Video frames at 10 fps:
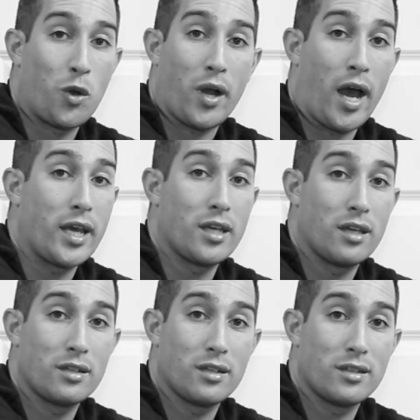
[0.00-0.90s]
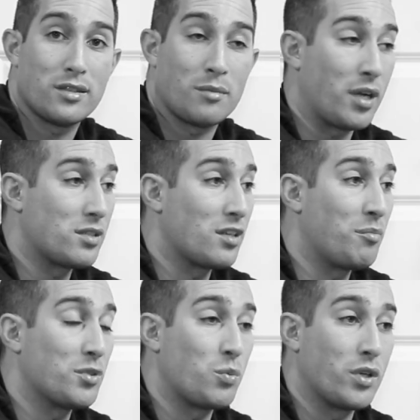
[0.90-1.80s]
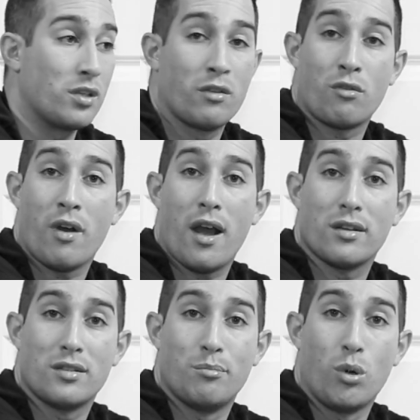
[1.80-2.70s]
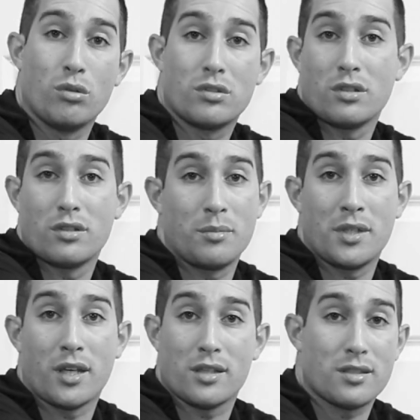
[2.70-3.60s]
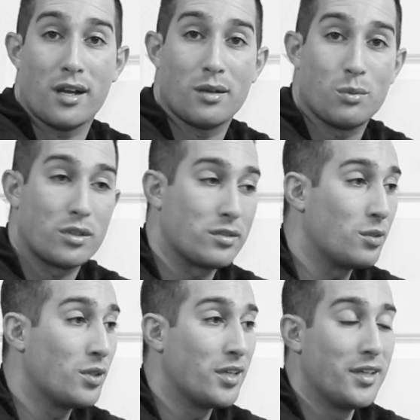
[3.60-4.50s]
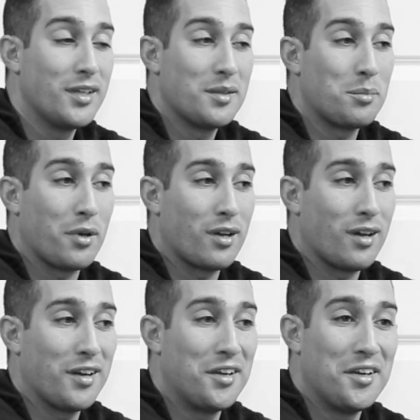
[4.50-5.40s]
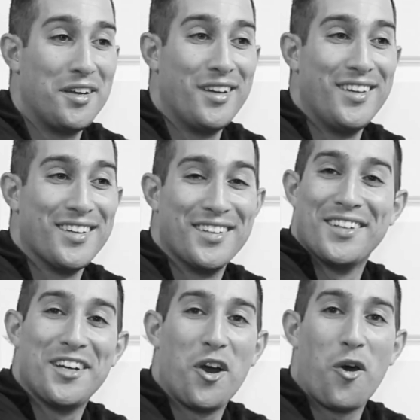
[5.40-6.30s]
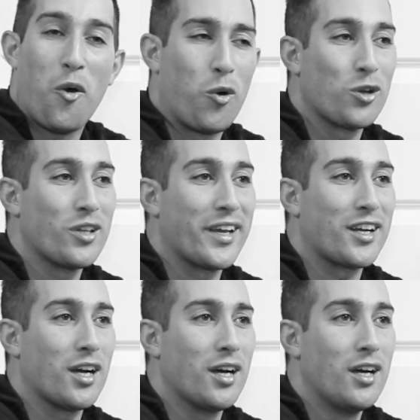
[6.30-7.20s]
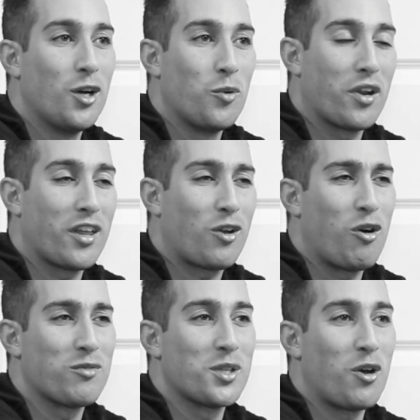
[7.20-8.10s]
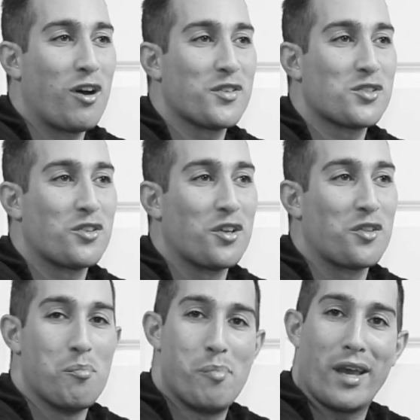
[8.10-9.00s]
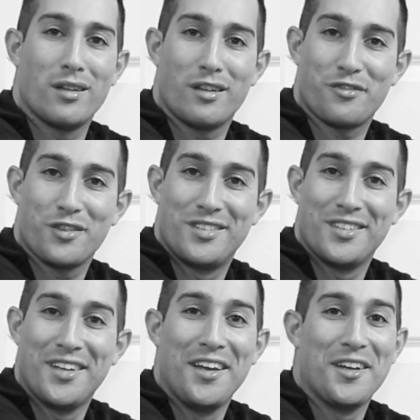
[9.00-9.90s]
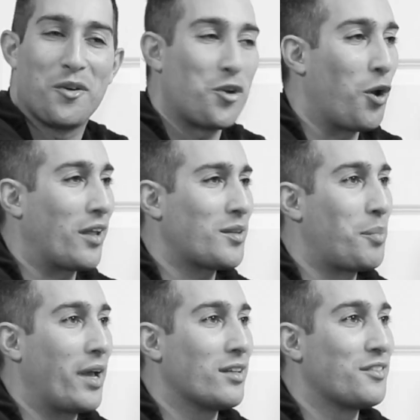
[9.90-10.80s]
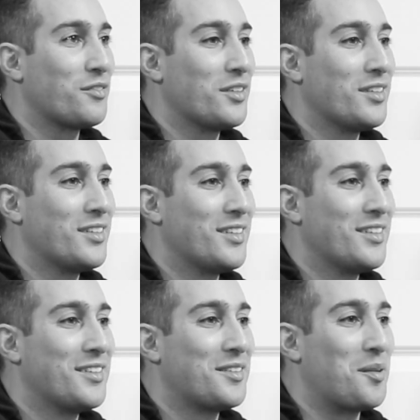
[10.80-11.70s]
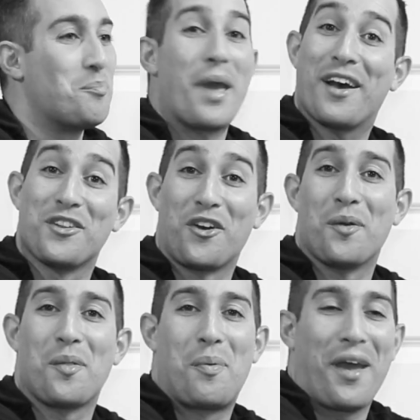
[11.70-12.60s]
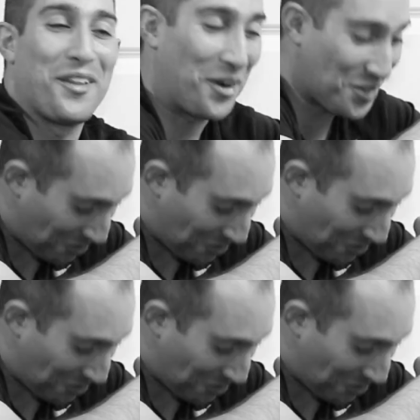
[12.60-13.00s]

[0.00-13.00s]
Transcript: going hiking and I stick myself between the ground and a boulder, I mean, I guess that could work too. But, or like, what do they call from The Office? The bailiff? No, not the bailiff. The bailer. The bailer. I just